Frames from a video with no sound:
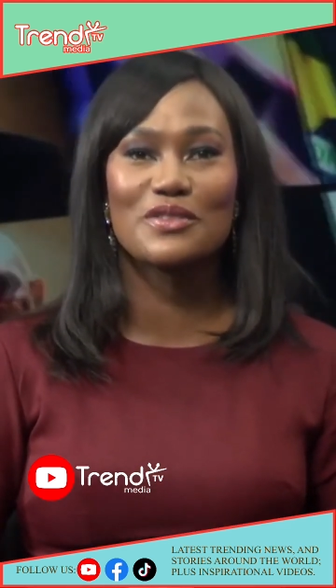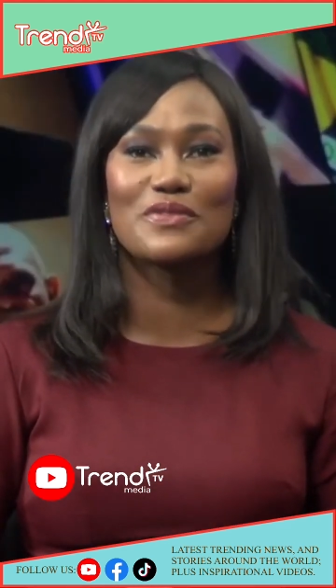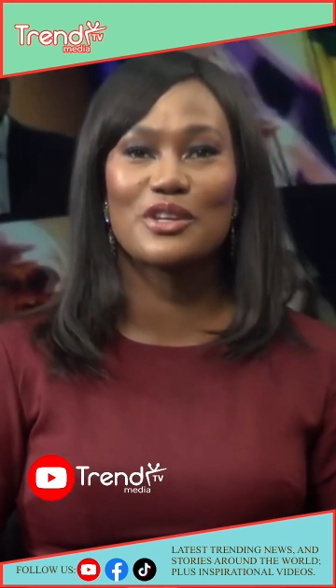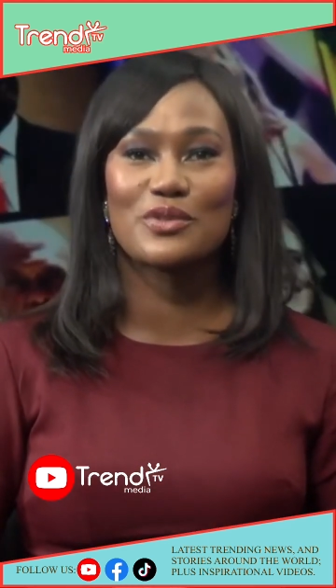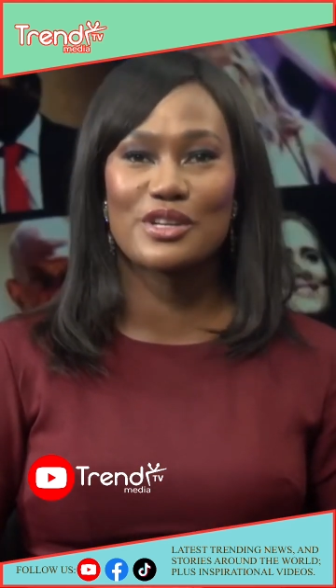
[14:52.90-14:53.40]

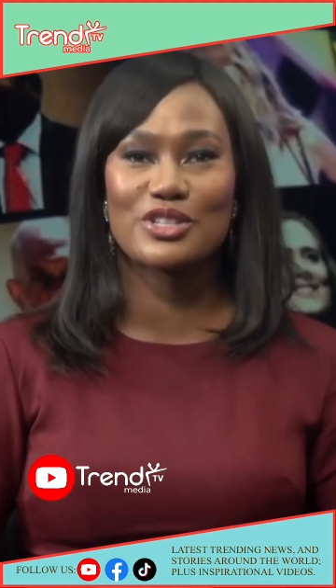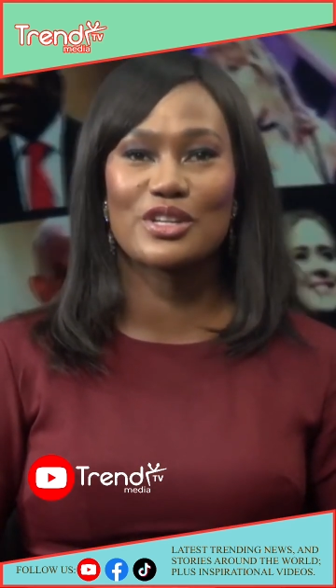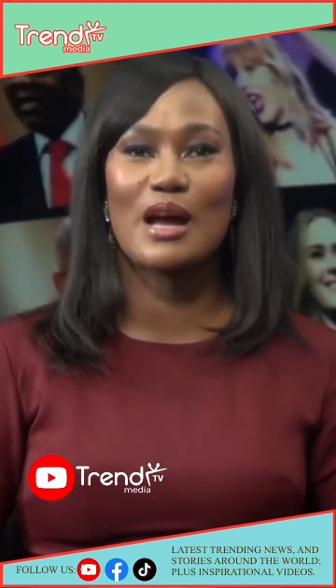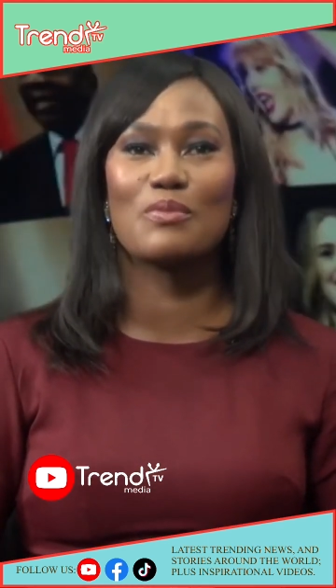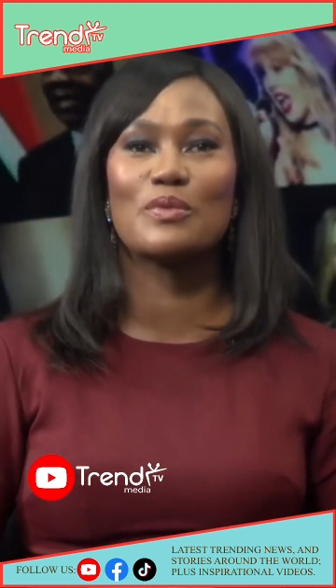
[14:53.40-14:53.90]
the
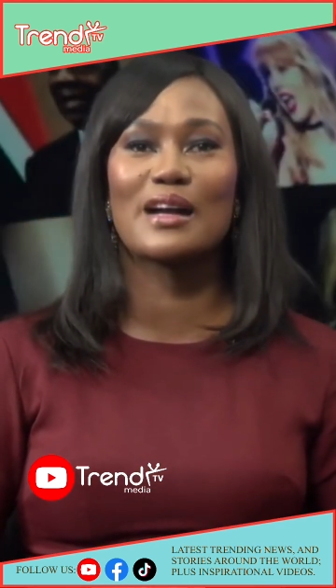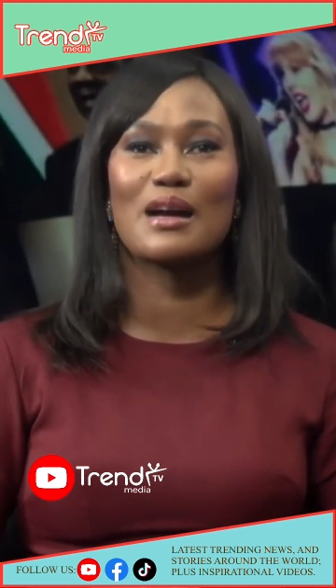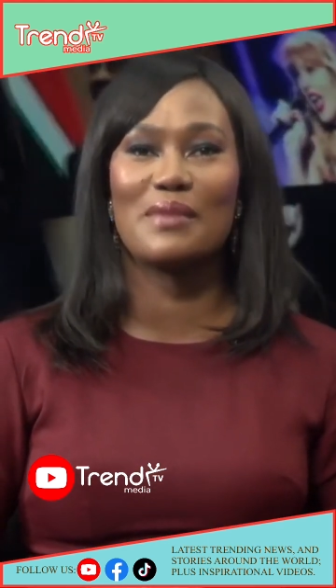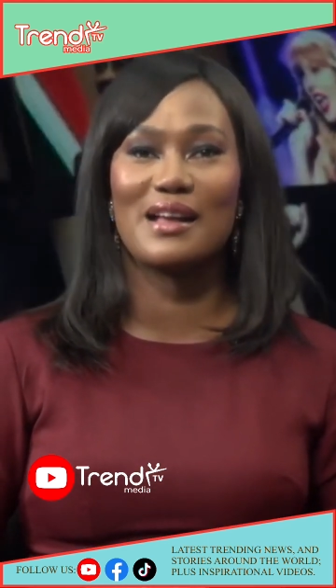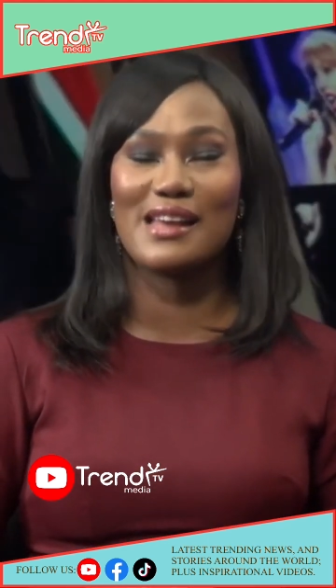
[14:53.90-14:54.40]
Federation,
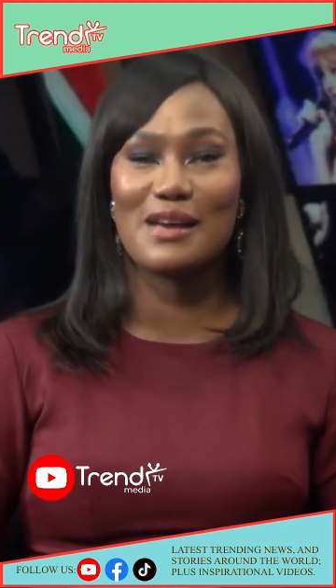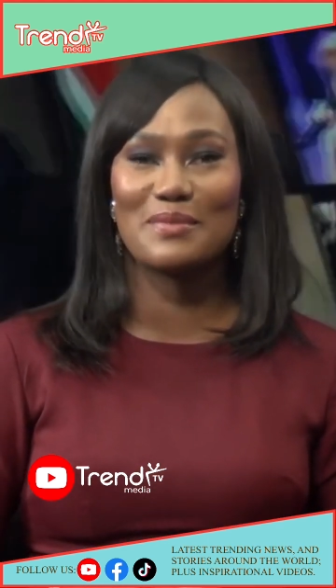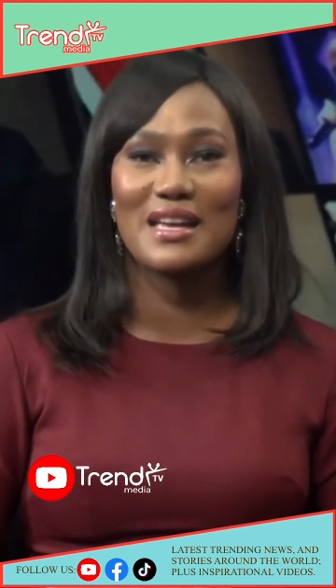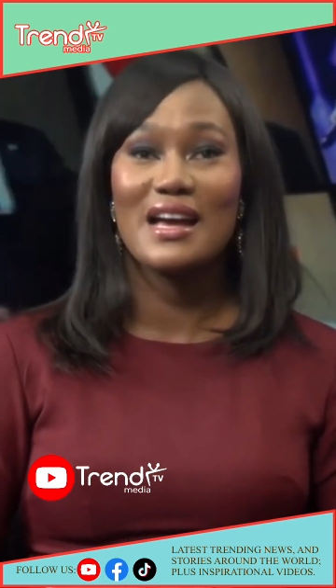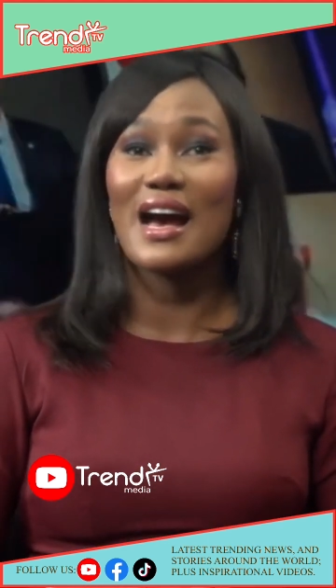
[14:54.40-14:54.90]
Abubakar
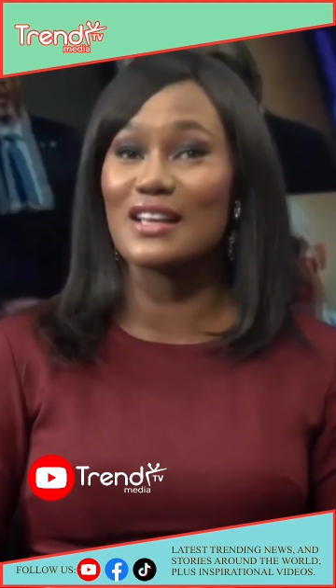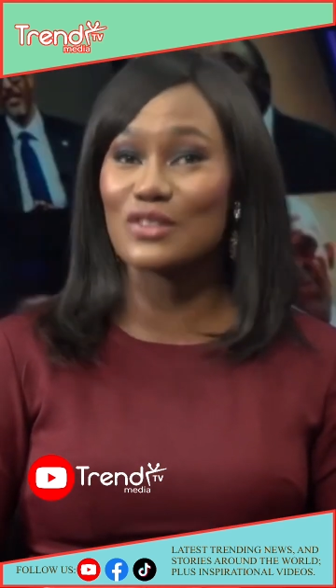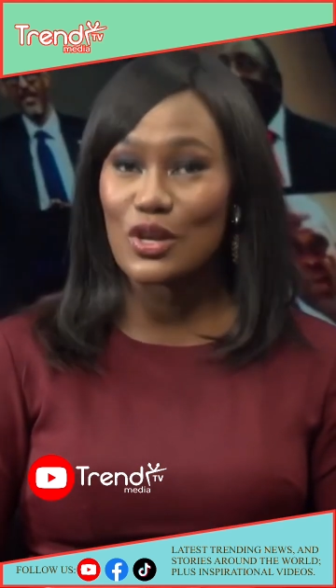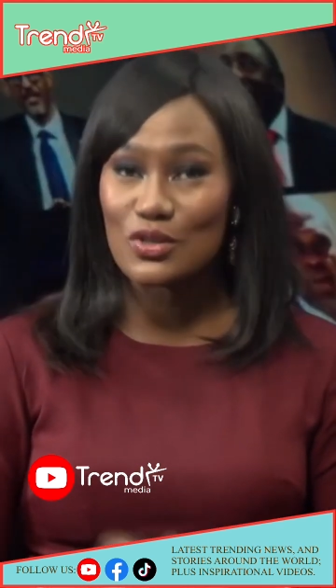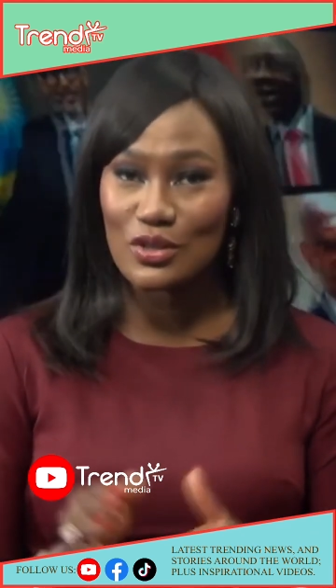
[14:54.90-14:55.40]
Malami,
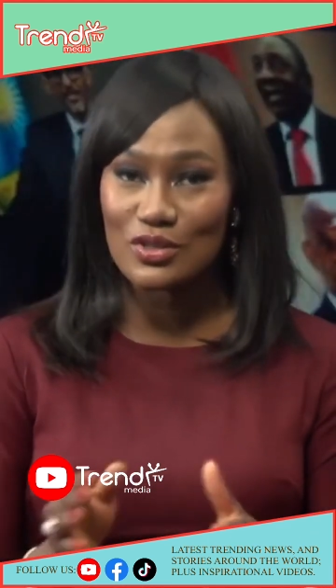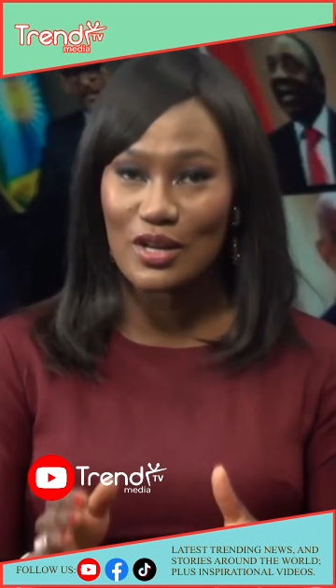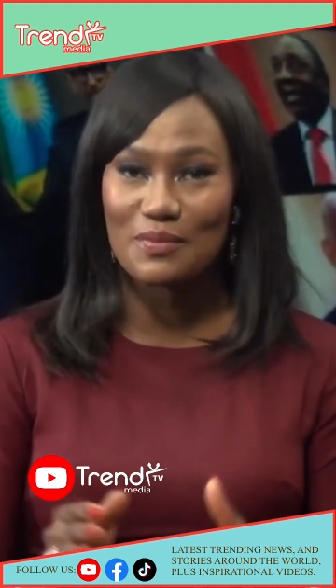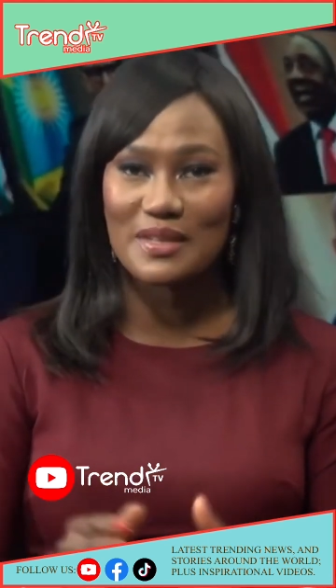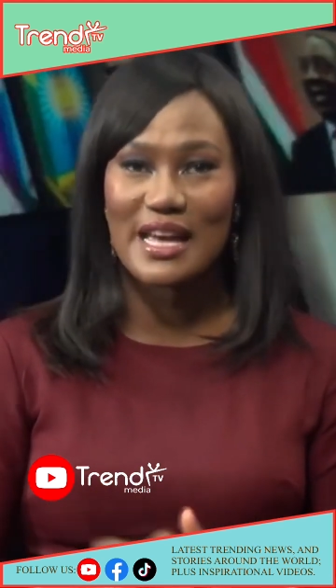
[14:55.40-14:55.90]
has also
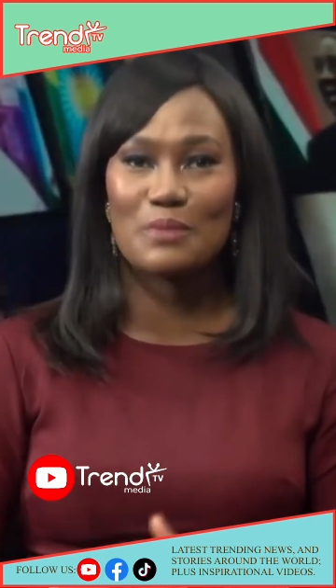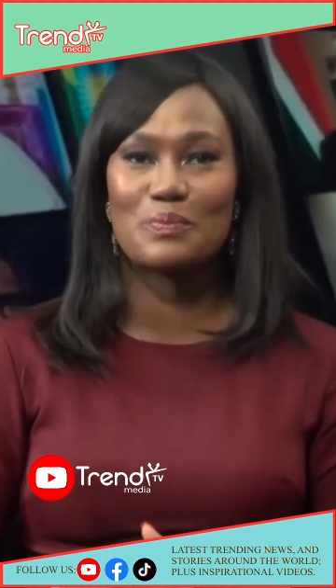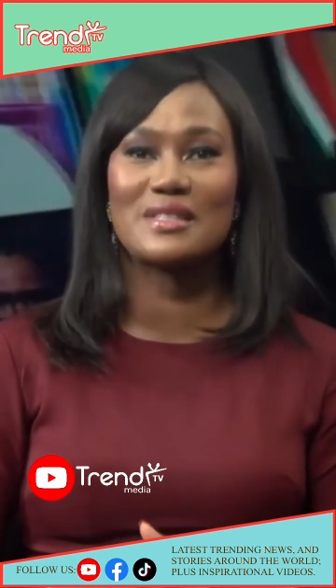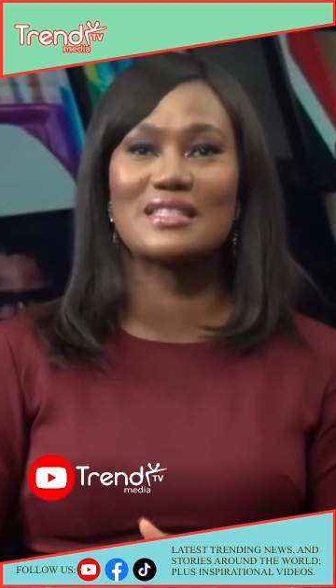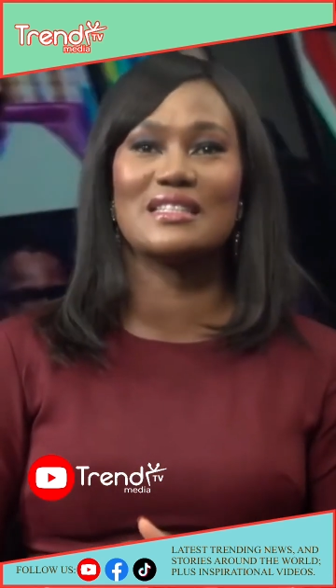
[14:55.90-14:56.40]
dumped the
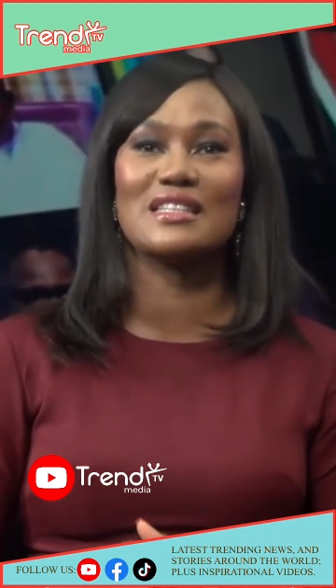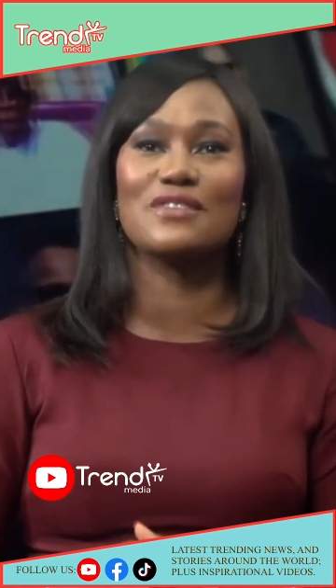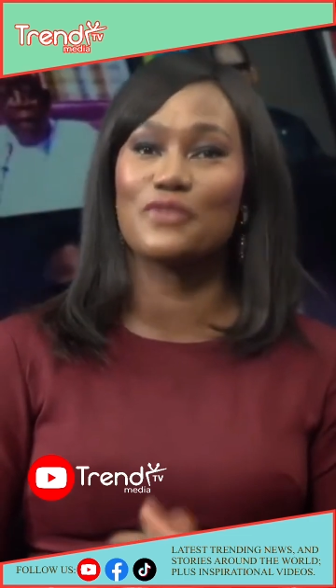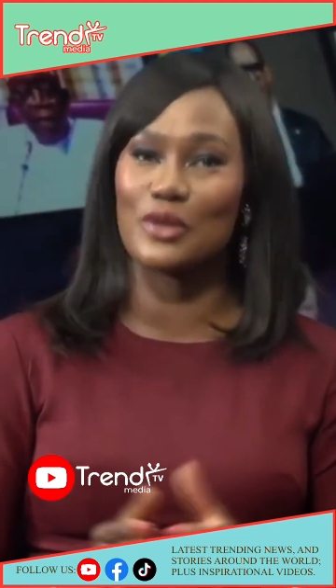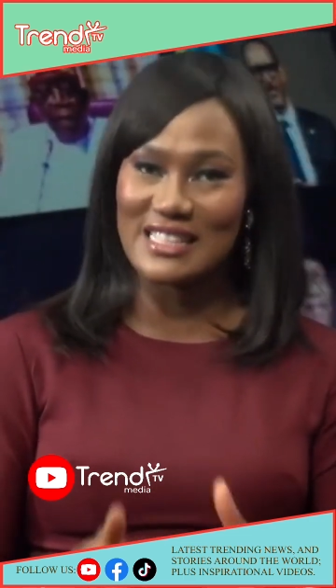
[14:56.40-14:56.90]

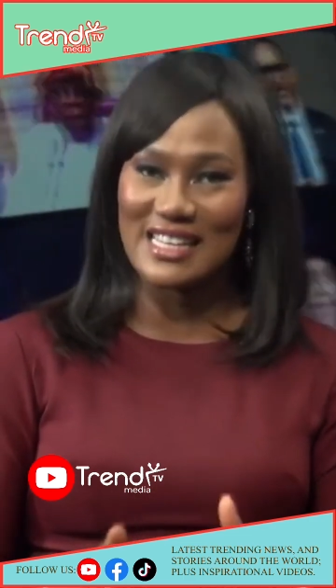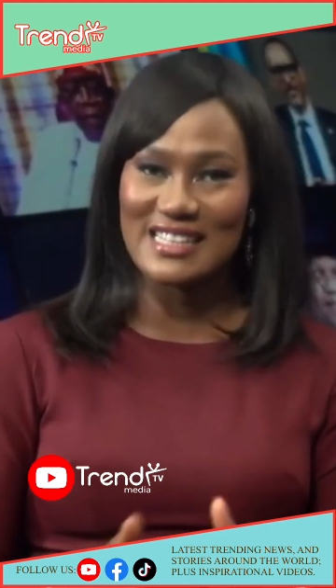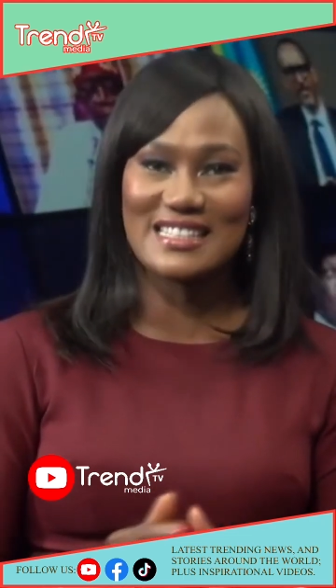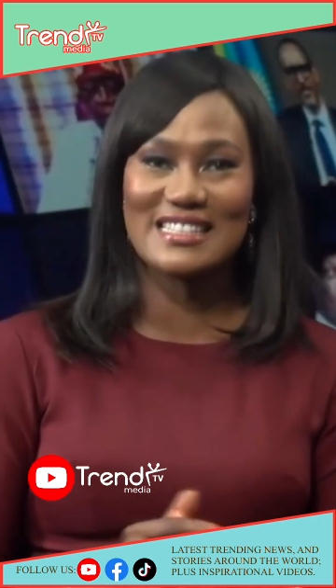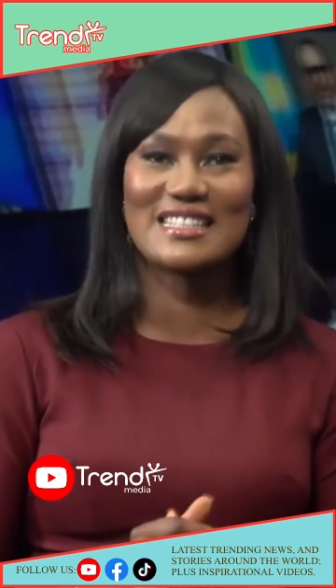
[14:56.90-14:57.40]
APC for
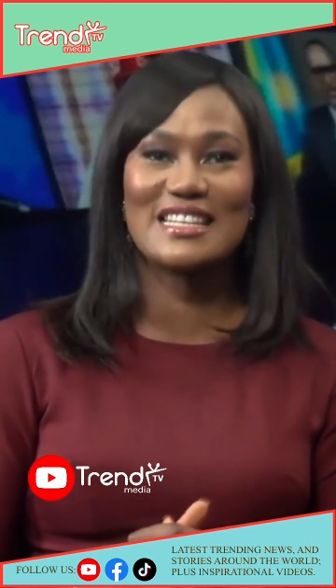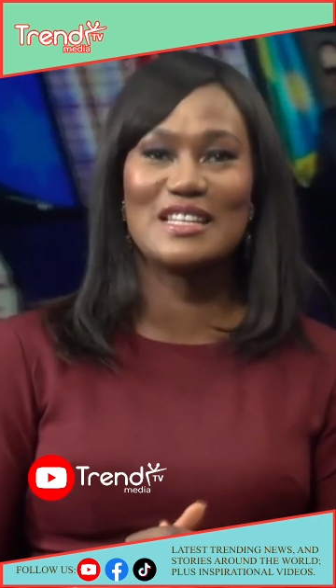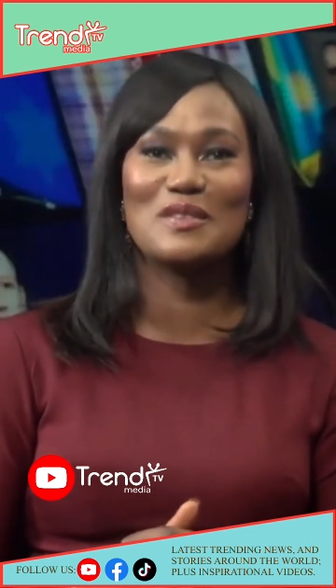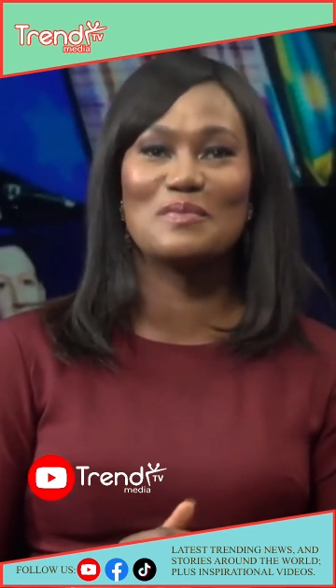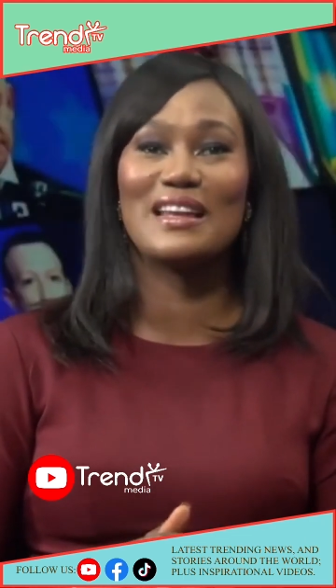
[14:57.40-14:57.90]
the ADC.